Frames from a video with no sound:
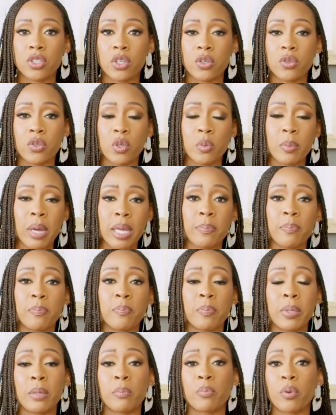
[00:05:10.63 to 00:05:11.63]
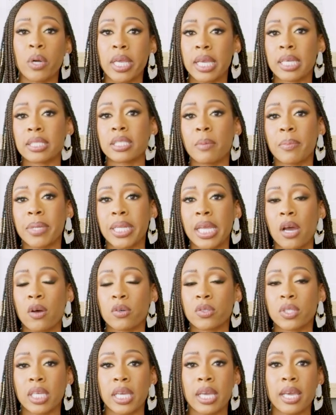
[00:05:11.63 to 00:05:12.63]
So you might be bringing somebody
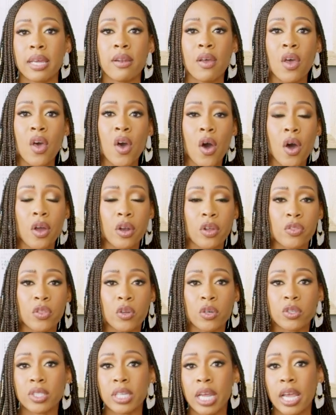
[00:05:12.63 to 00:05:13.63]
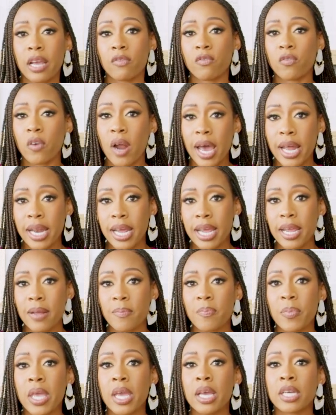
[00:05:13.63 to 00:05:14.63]
else in on a Thursday and
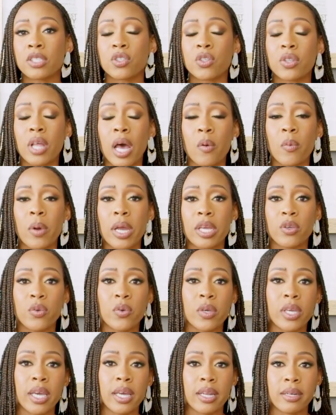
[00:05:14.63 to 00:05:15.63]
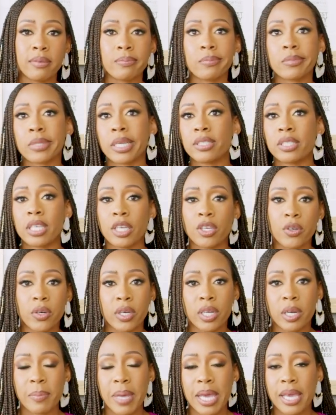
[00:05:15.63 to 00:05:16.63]
Friday. So that way you can, let's say you're
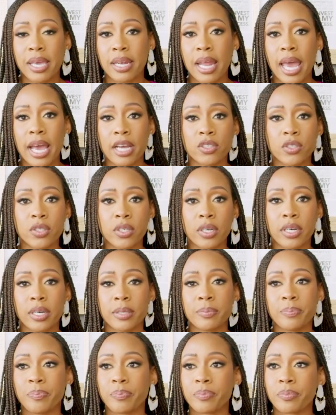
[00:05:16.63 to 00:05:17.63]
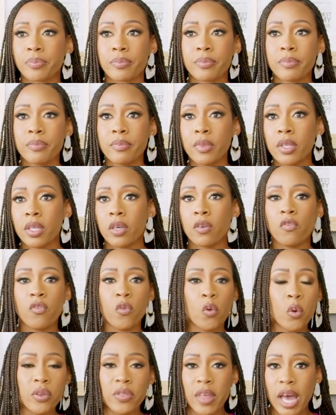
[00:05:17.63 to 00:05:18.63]
going to make an extra
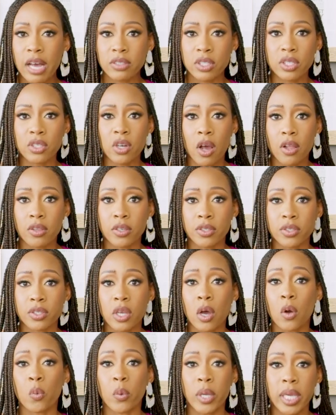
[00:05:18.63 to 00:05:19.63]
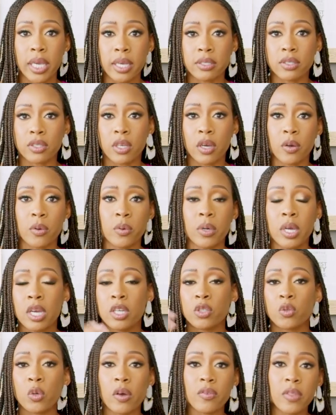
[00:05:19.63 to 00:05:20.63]
$4,000 a week. So
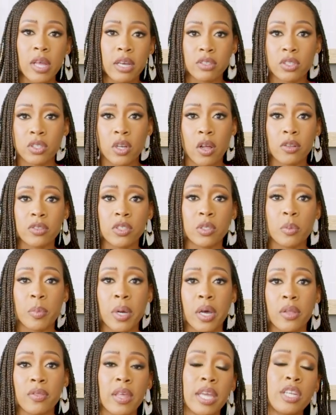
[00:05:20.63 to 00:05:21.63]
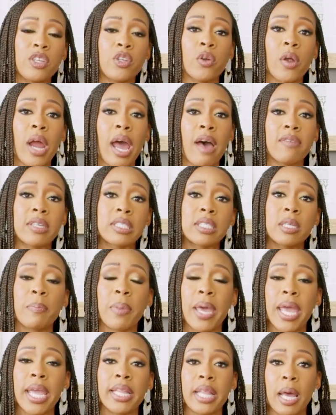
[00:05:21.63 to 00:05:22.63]
$12,000 a month, and you're having to
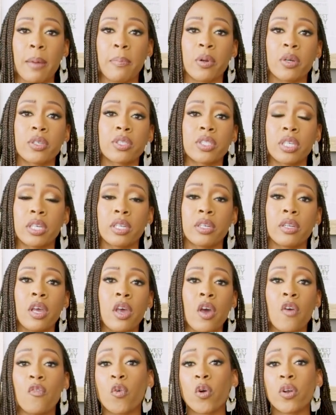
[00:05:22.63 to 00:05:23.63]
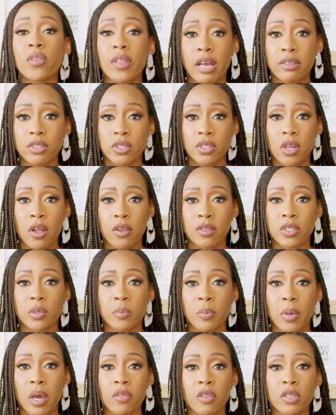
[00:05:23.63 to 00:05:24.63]
pay that person $4,000 a
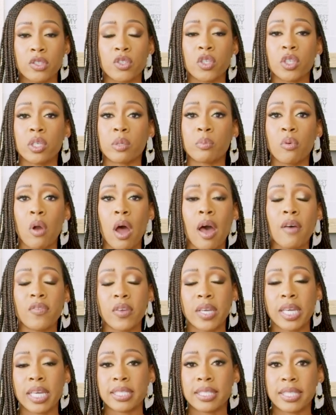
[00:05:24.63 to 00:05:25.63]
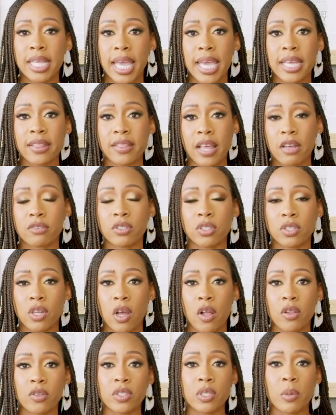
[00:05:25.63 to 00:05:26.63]
month. So your profit is
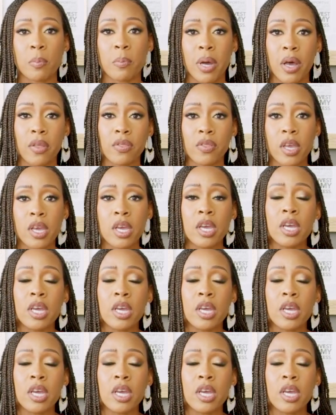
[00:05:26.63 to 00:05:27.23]
$8,000 a month.